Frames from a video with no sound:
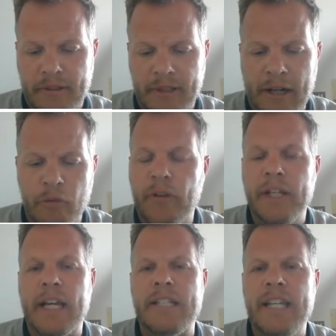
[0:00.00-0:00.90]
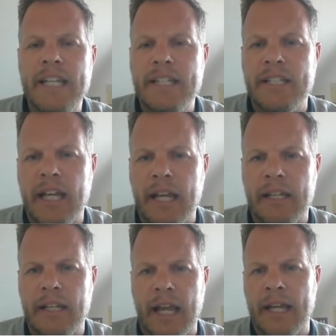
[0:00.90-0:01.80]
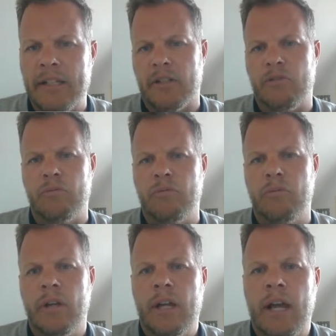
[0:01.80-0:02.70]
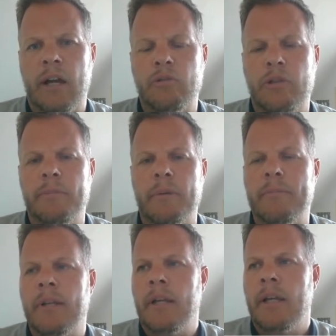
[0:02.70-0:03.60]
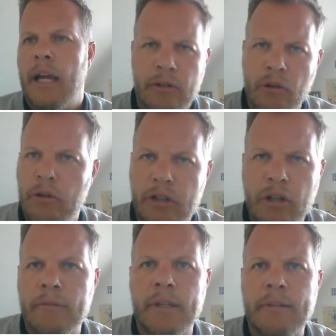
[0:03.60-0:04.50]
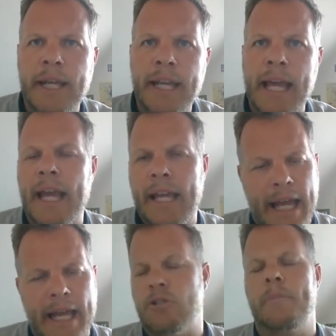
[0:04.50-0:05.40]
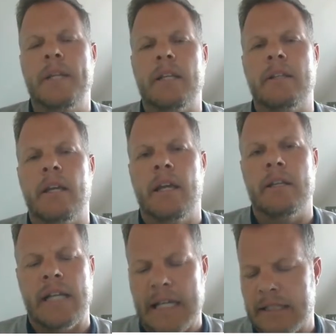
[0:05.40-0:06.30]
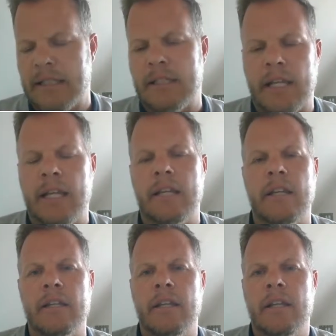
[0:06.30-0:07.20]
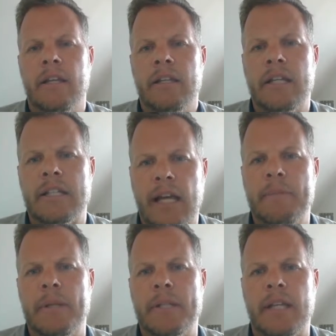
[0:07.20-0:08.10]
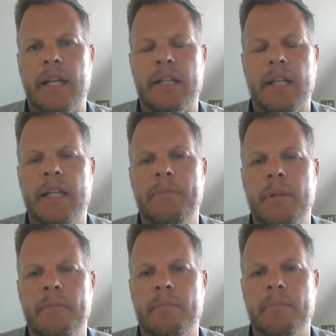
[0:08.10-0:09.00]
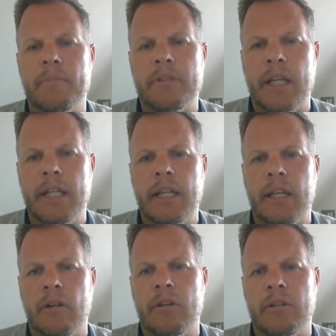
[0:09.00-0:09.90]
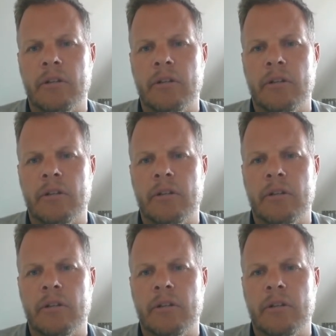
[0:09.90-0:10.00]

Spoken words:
don't think there's an easy answer to how to keep them. It has to be that the tasks and the assignments they get, they keep them staying and not,